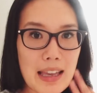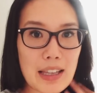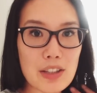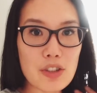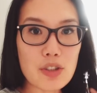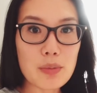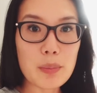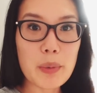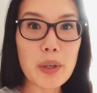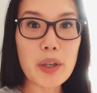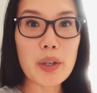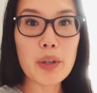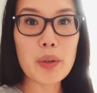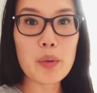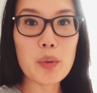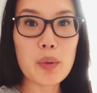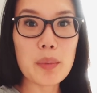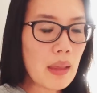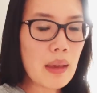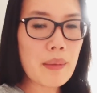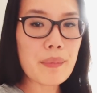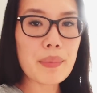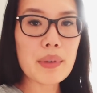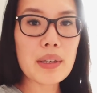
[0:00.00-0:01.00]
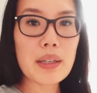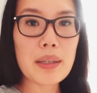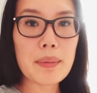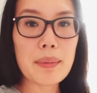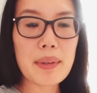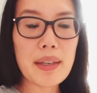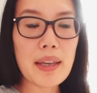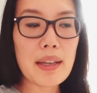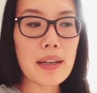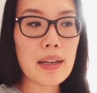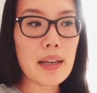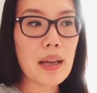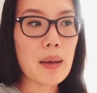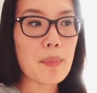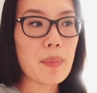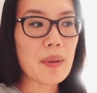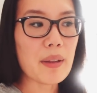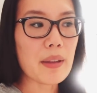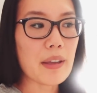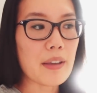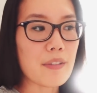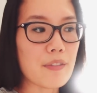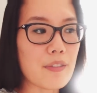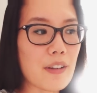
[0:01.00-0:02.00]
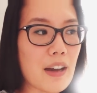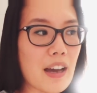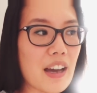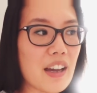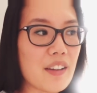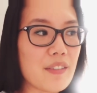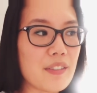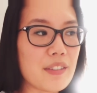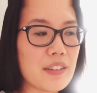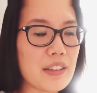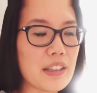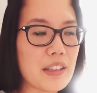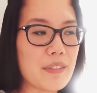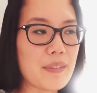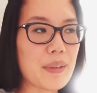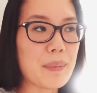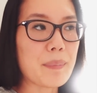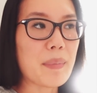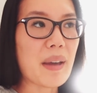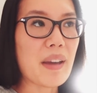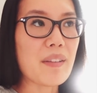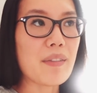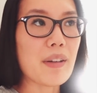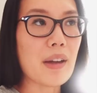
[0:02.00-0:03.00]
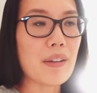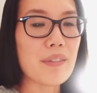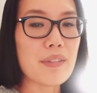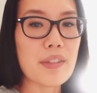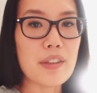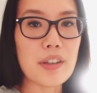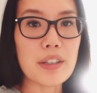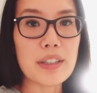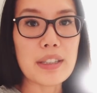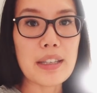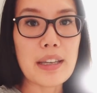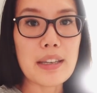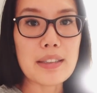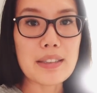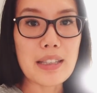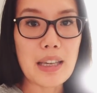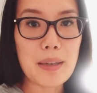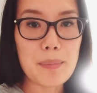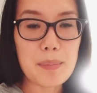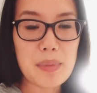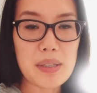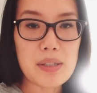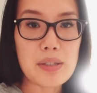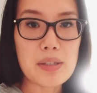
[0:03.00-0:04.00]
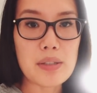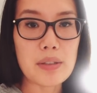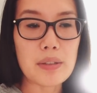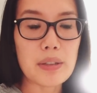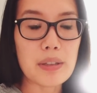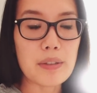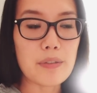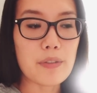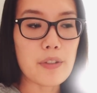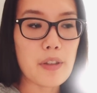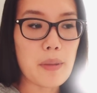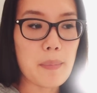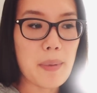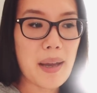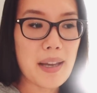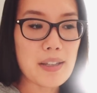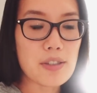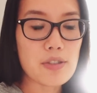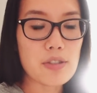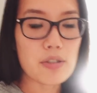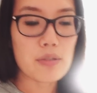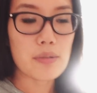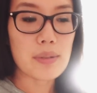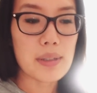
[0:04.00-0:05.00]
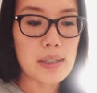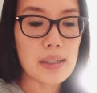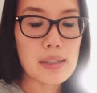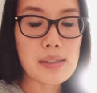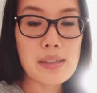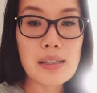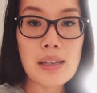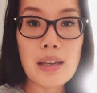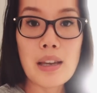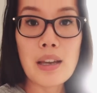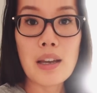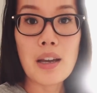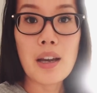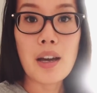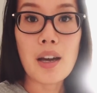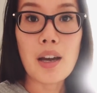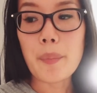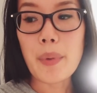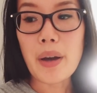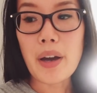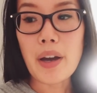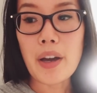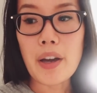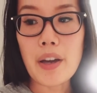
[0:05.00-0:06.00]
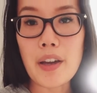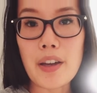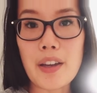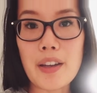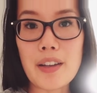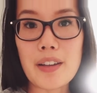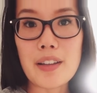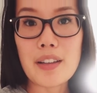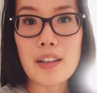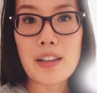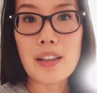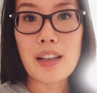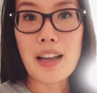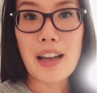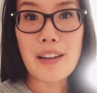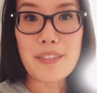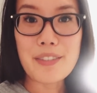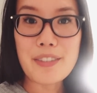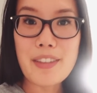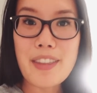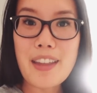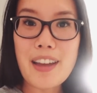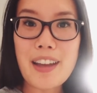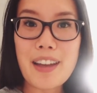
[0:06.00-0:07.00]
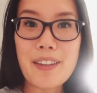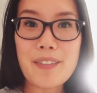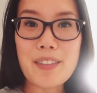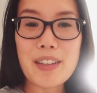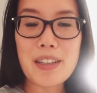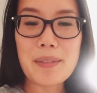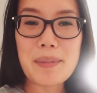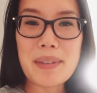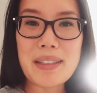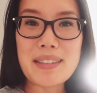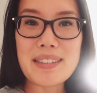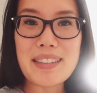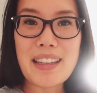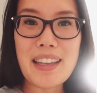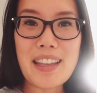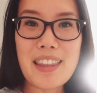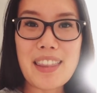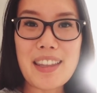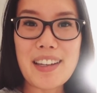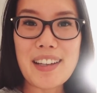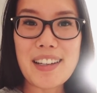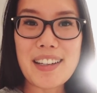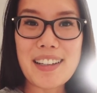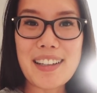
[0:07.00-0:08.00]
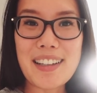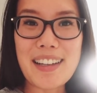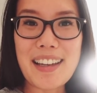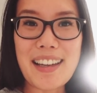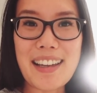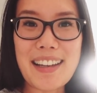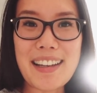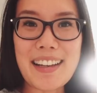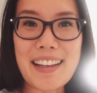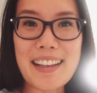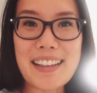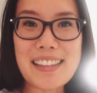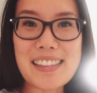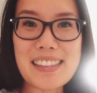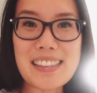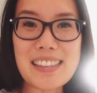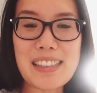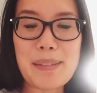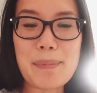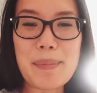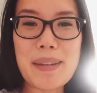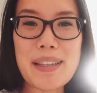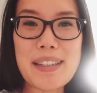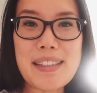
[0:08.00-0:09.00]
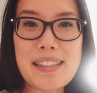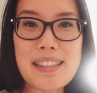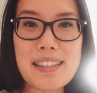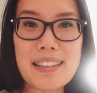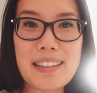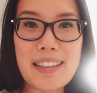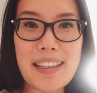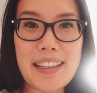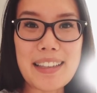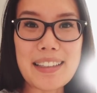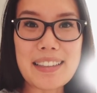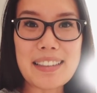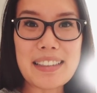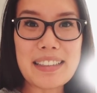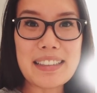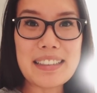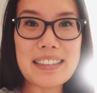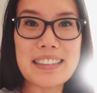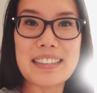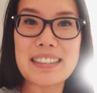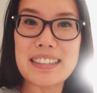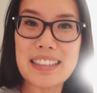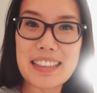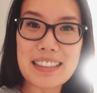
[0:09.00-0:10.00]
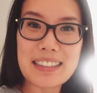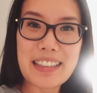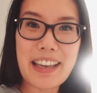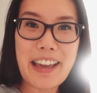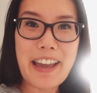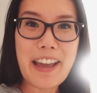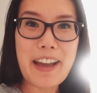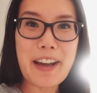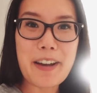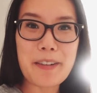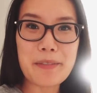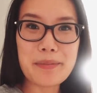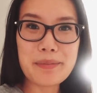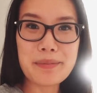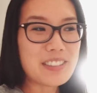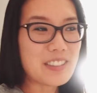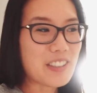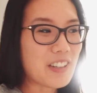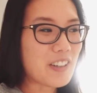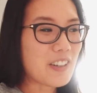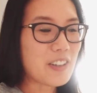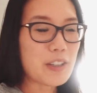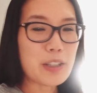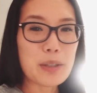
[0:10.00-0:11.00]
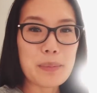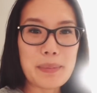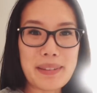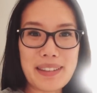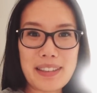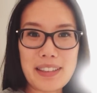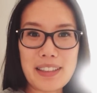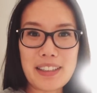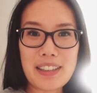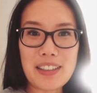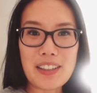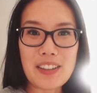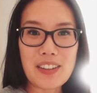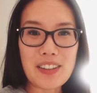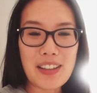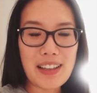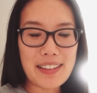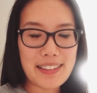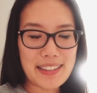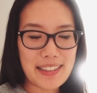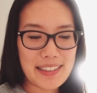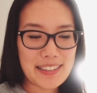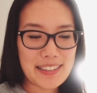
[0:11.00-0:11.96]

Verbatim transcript: And tomorrow I'm gonna be getting up at like five and leaving by 5:30 as I've been doing for the past two weeks. But after that, I'm gonna be staying there and I can sleep in till like 6 a.m. So it'll be a lot